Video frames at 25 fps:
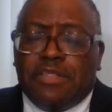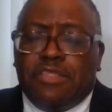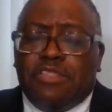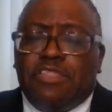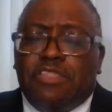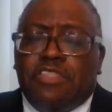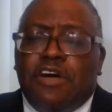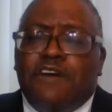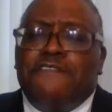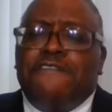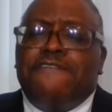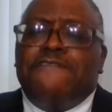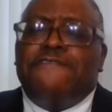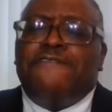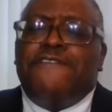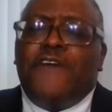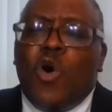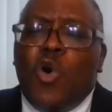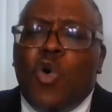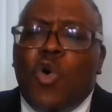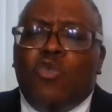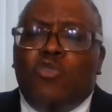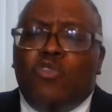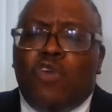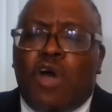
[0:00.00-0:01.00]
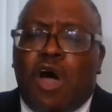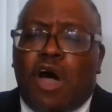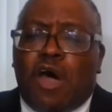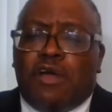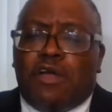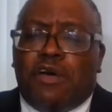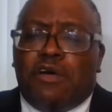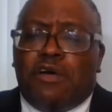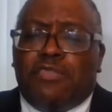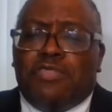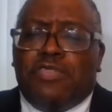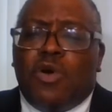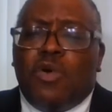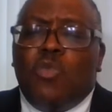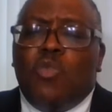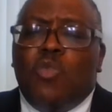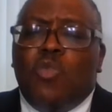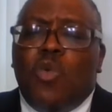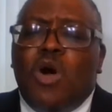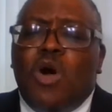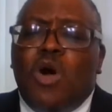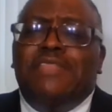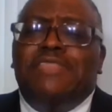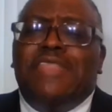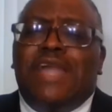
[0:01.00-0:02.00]
the forerunner, the
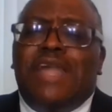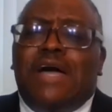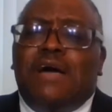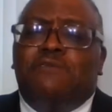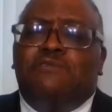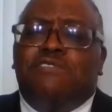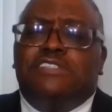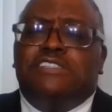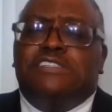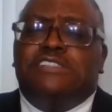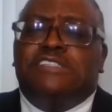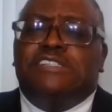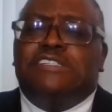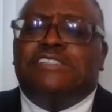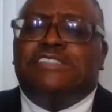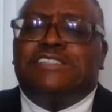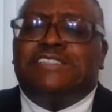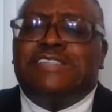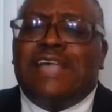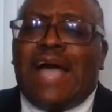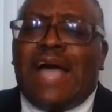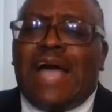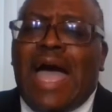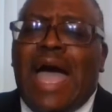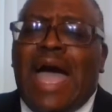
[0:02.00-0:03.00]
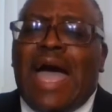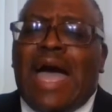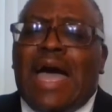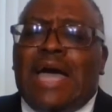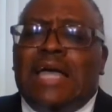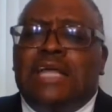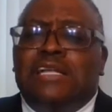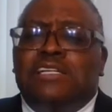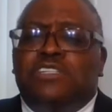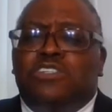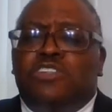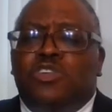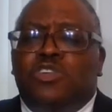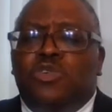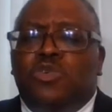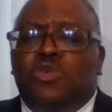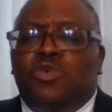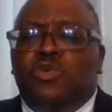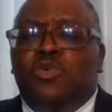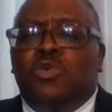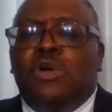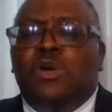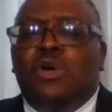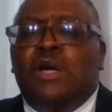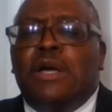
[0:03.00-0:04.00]
one that was assigned
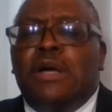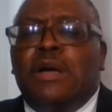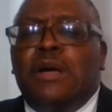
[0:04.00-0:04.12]
to